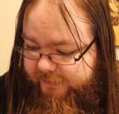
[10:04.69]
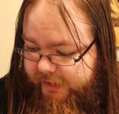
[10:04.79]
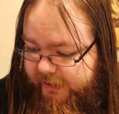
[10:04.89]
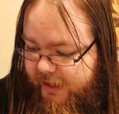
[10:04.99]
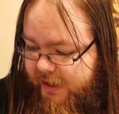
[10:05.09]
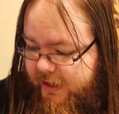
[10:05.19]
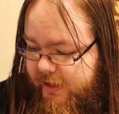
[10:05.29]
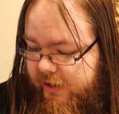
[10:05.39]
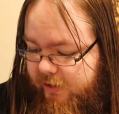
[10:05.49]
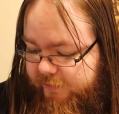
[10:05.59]
Like
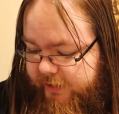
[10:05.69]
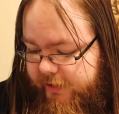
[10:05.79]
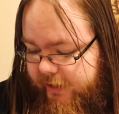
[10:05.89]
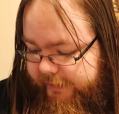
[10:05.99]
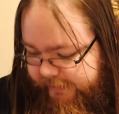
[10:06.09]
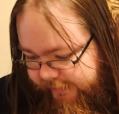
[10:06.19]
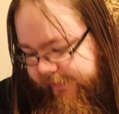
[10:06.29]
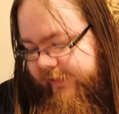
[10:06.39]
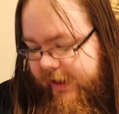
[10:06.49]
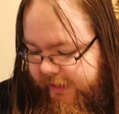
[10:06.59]
over here on
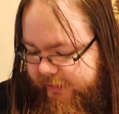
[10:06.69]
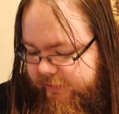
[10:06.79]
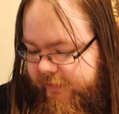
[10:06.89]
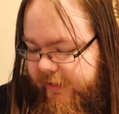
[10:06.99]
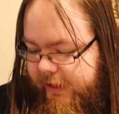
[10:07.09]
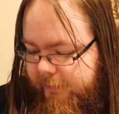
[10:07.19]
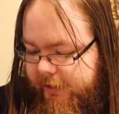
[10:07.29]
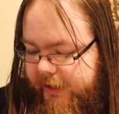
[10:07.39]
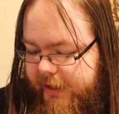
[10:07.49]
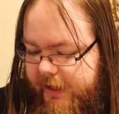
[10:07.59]
this end that I'm
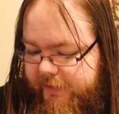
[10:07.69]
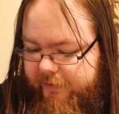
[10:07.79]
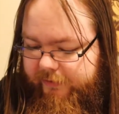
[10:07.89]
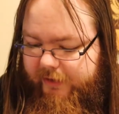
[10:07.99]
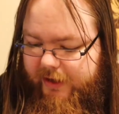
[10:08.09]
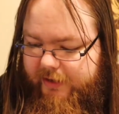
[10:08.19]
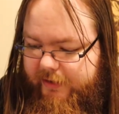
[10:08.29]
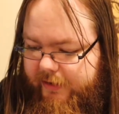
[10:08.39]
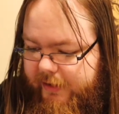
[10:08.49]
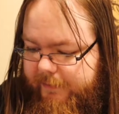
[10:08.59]
looking at, there's got
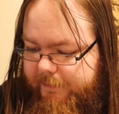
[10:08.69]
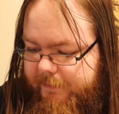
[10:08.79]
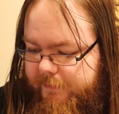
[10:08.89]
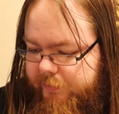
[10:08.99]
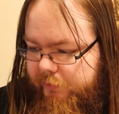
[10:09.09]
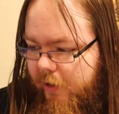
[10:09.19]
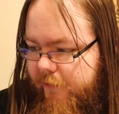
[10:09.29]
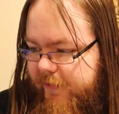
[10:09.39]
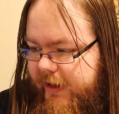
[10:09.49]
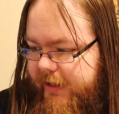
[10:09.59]

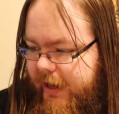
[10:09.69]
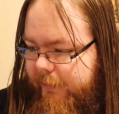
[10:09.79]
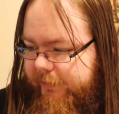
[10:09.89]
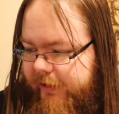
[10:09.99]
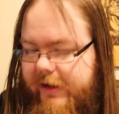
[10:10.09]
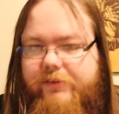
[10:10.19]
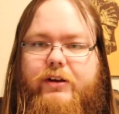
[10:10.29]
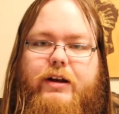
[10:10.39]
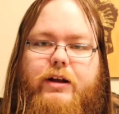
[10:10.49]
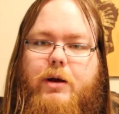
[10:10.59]
Barovian names in case you
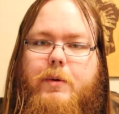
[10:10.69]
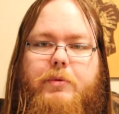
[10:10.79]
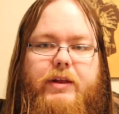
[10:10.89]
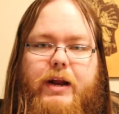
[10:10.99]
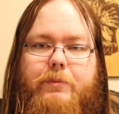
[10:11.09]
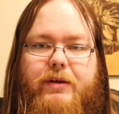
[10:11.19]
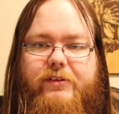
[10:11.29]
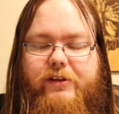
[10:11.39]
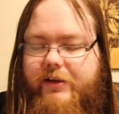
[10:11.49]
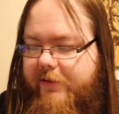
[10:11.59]
need to come up with an
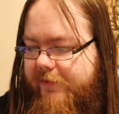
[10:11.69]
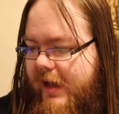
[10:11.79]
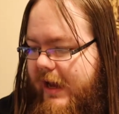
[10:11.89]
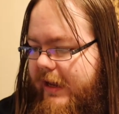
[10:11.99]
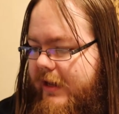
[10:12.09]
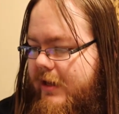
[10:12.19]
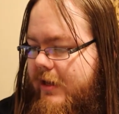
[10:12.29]
NPC on the fly.